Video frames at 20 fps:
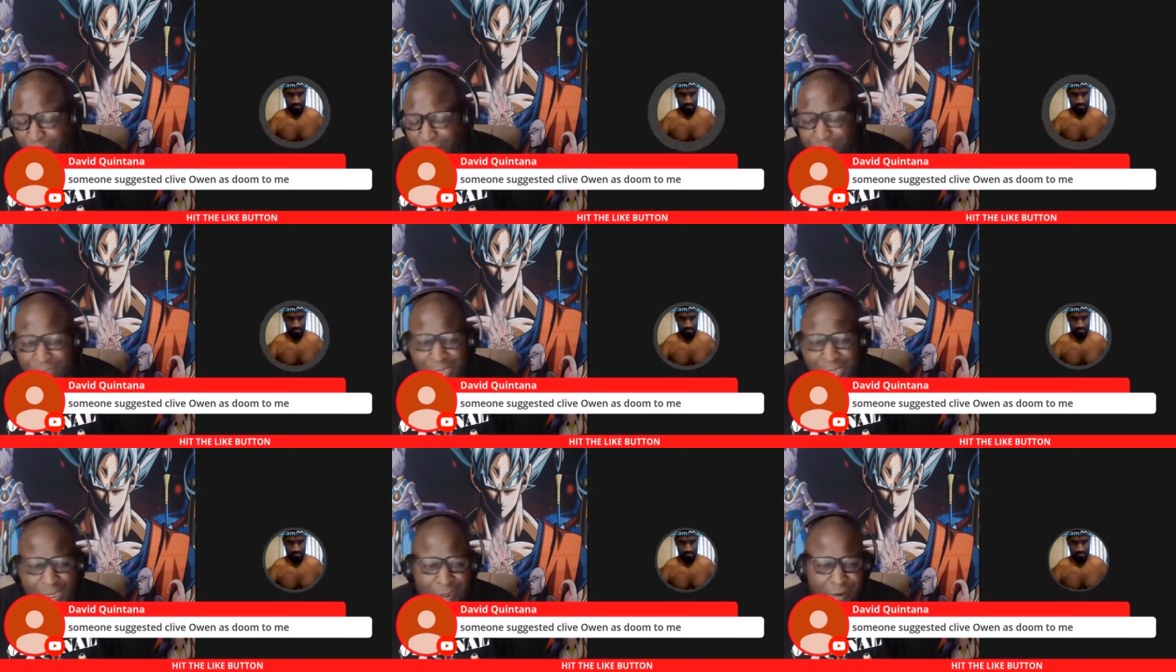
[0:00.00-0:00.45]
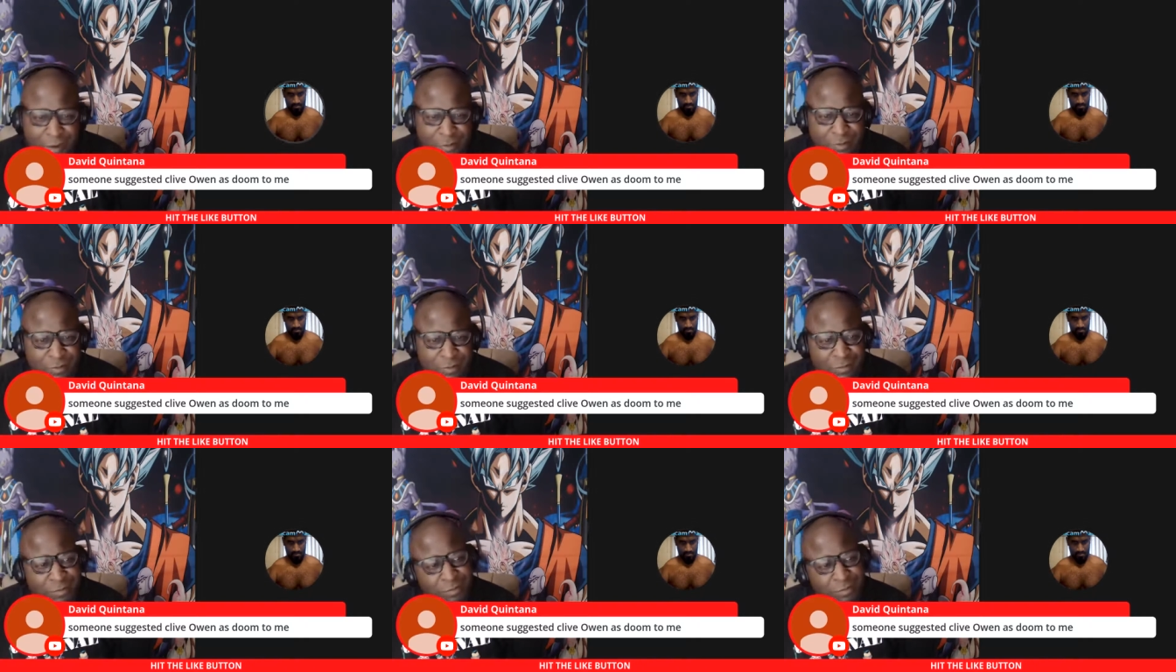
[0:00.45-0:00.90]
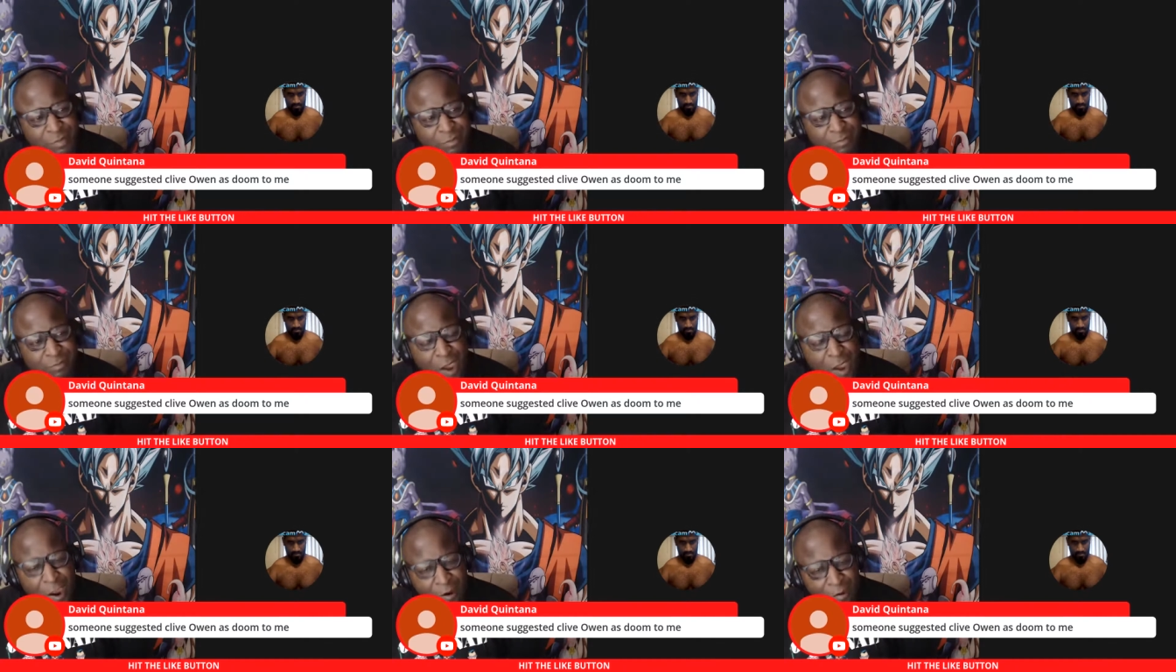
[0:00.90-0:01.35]

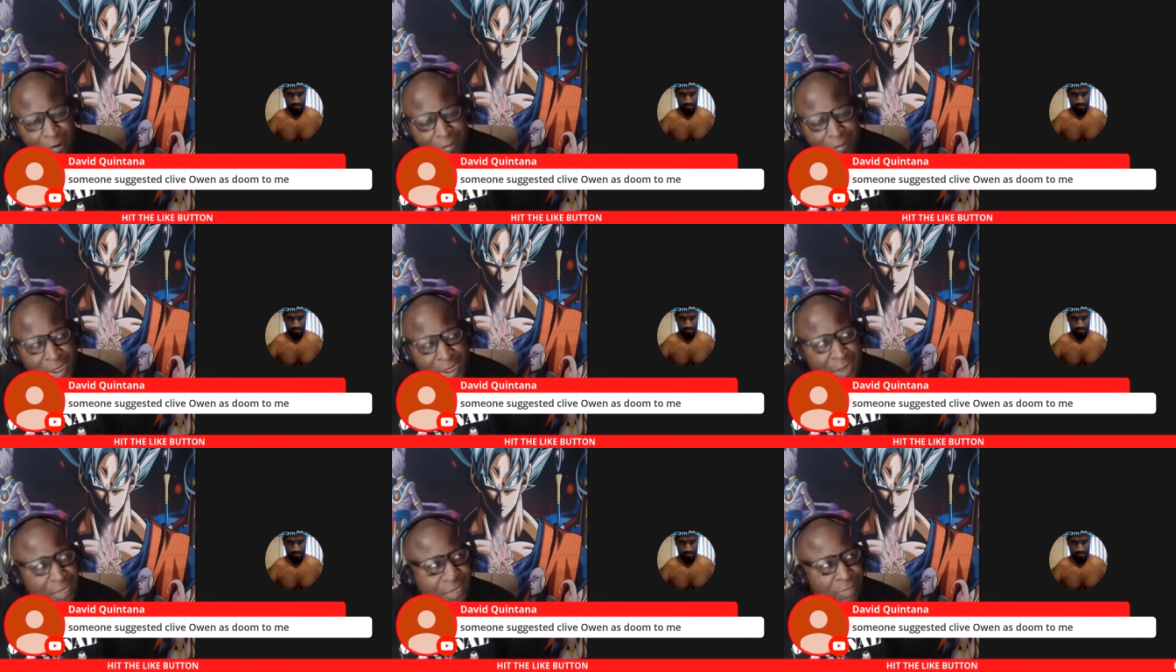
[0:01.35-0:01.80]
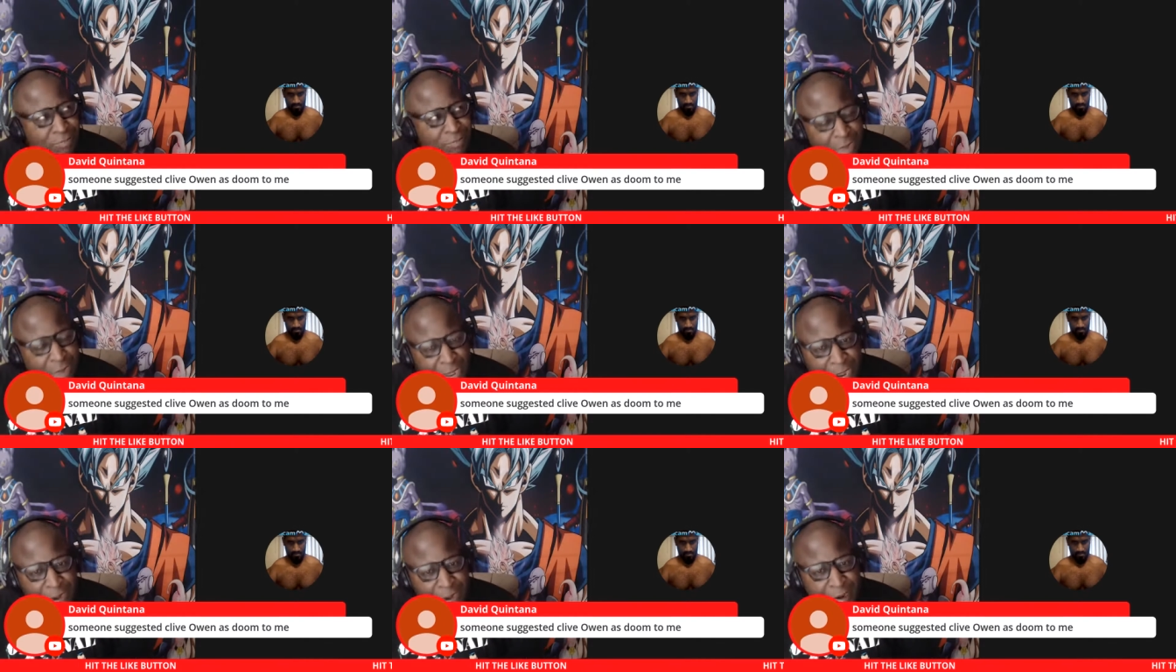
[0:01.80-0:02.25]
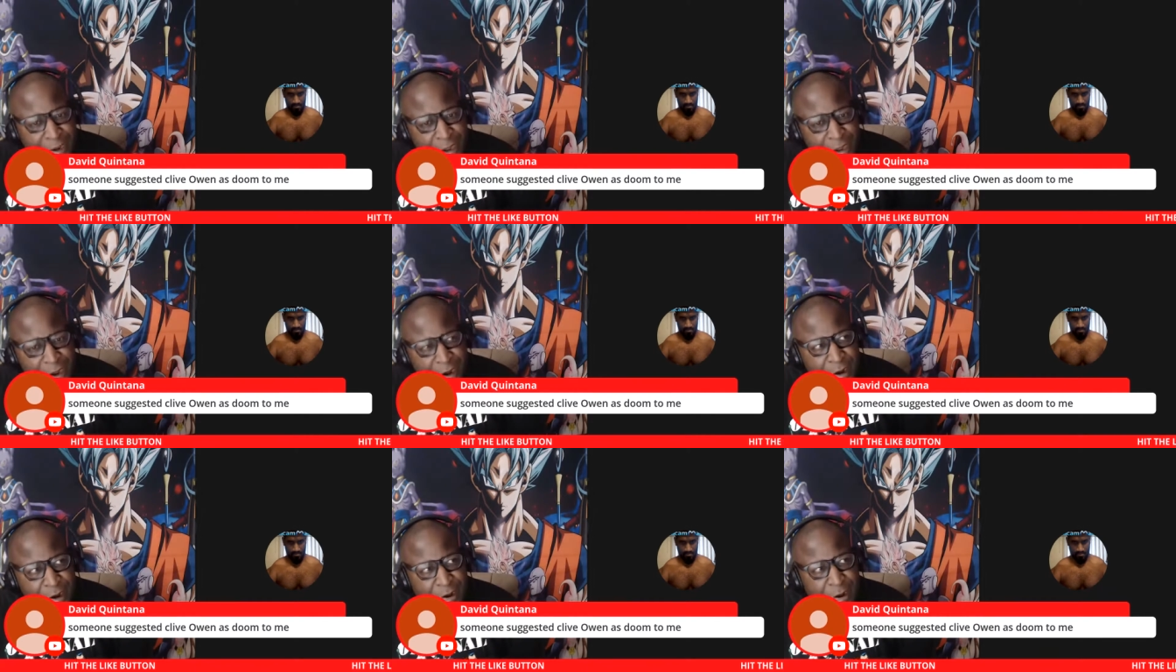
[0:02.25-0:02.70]
like, Aquaman is blonde
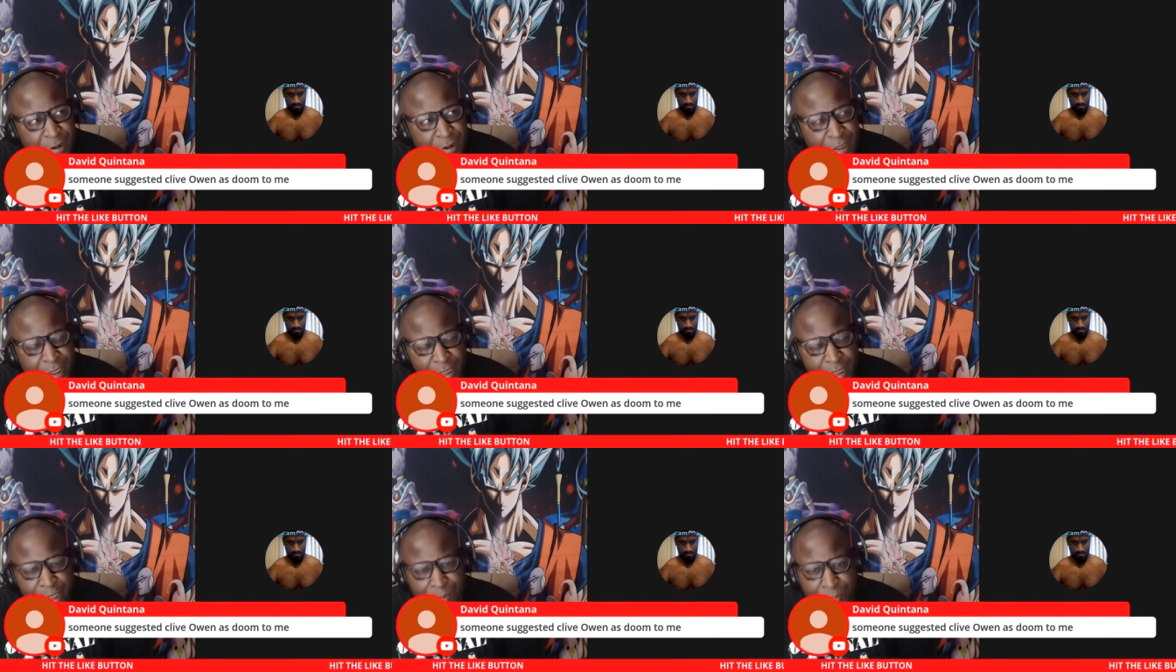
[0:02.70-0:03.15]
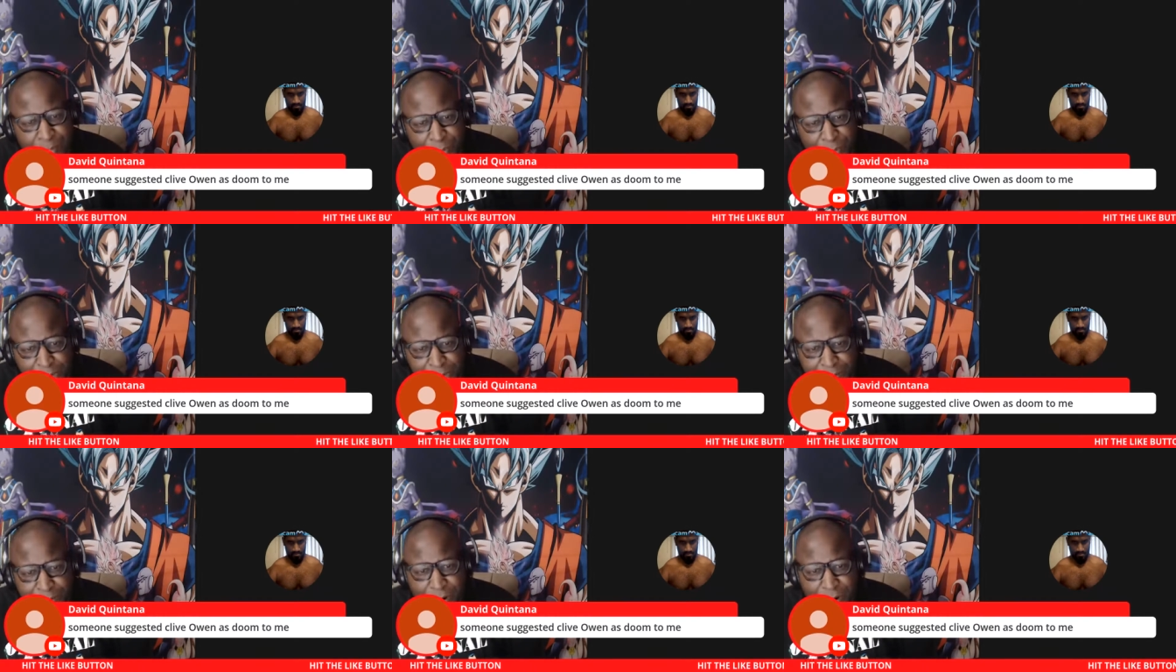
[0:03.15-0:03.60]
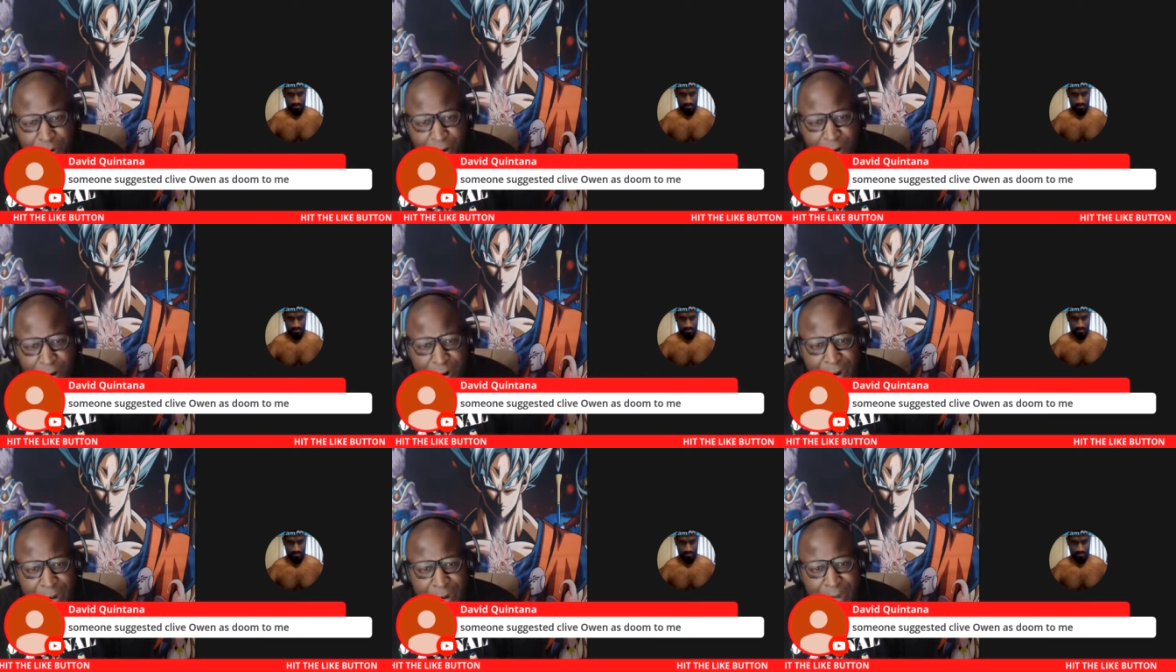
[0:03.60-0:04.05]
hair, pretty
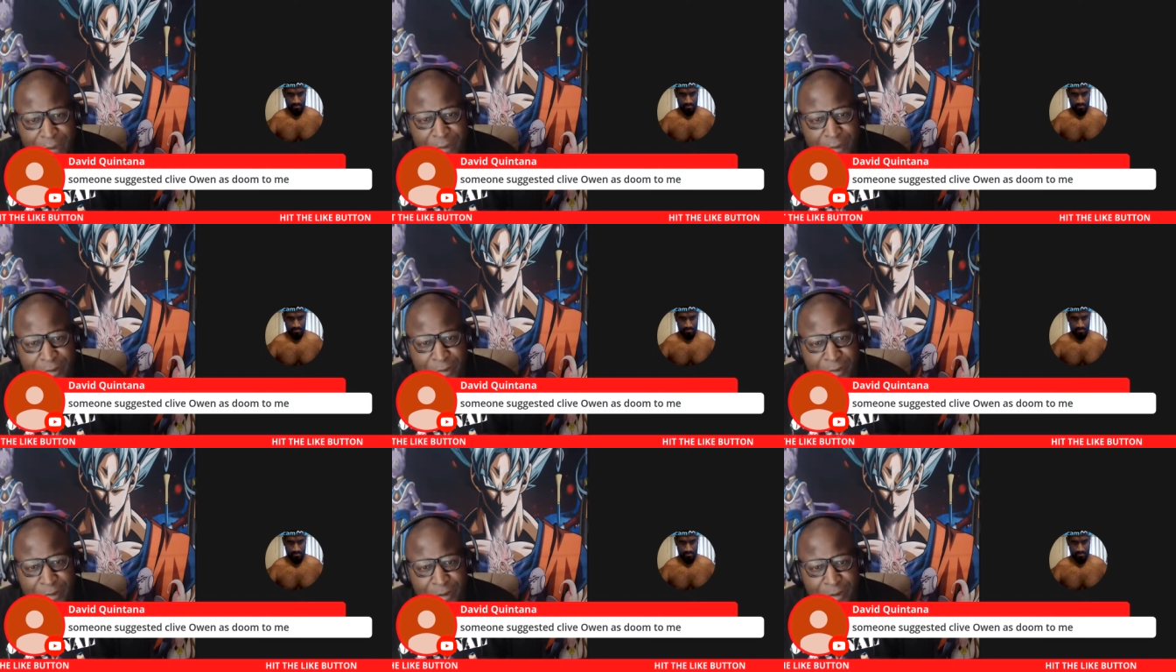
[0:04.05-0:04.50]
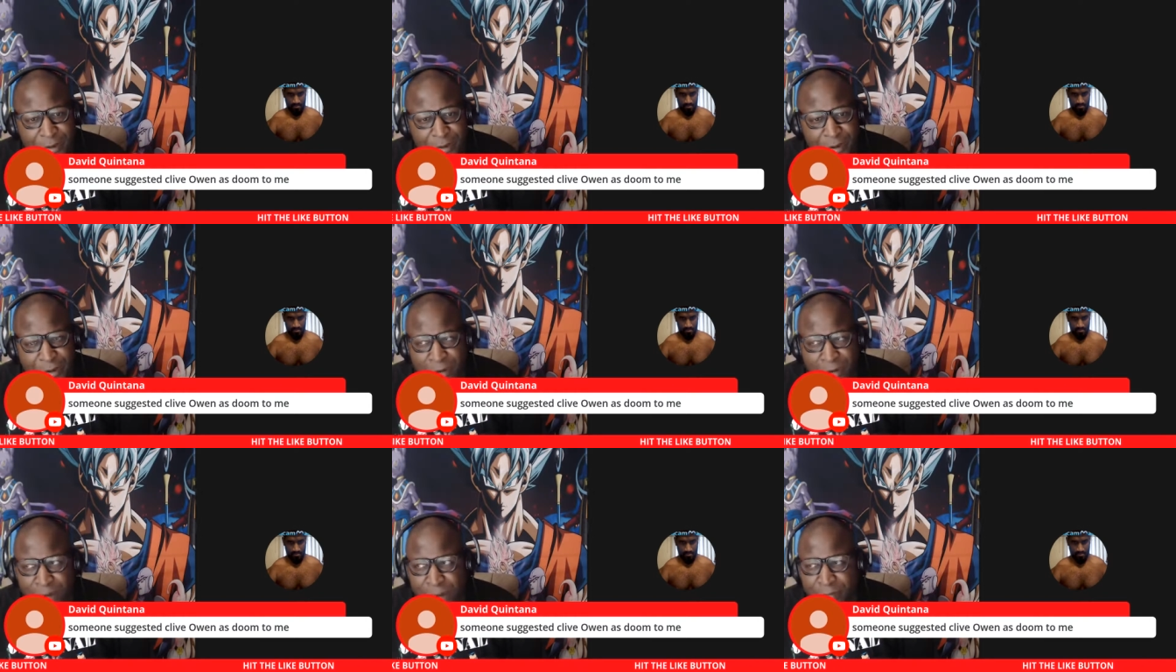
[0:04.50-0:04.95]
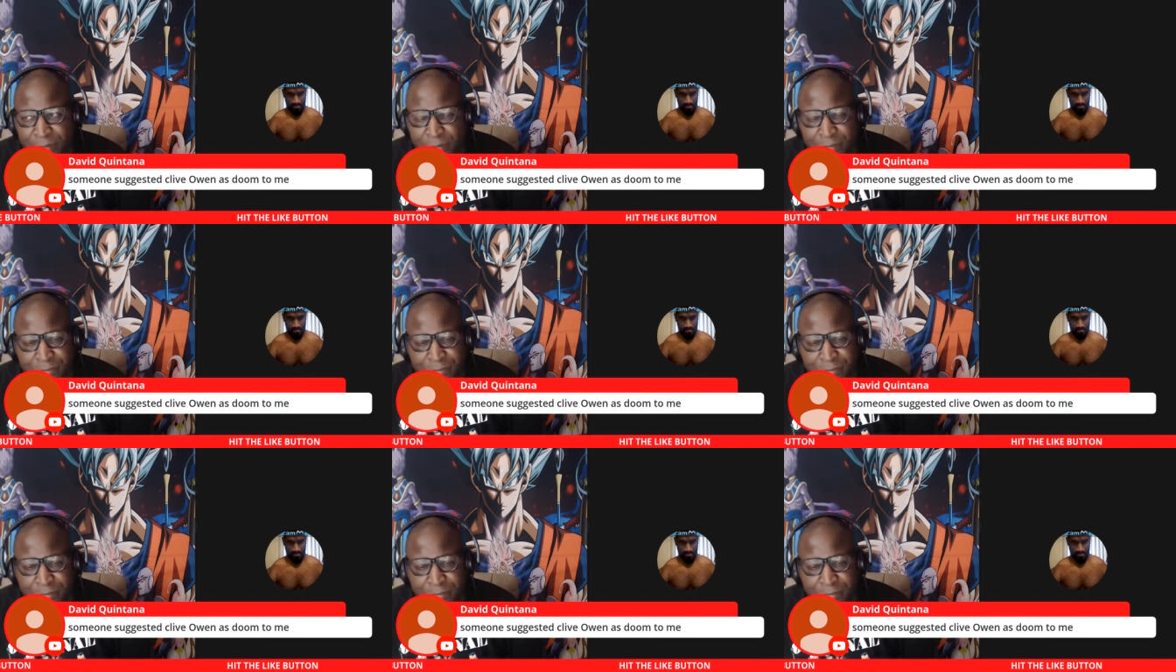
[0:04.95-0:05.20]
boy, um,